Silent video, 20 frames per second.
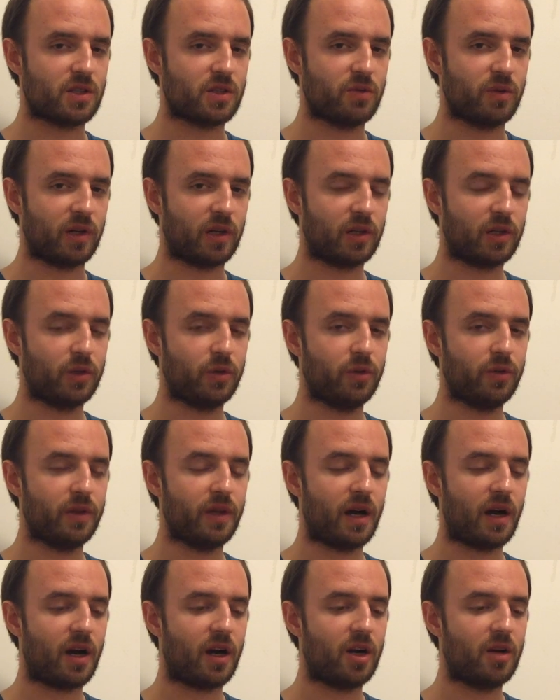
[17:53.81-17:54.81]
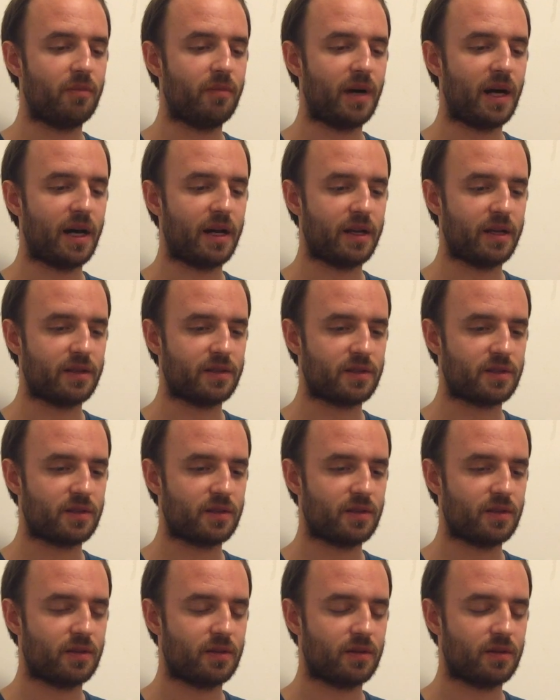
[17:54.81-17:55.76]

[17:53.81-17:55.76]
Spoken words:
to include the heart bodies.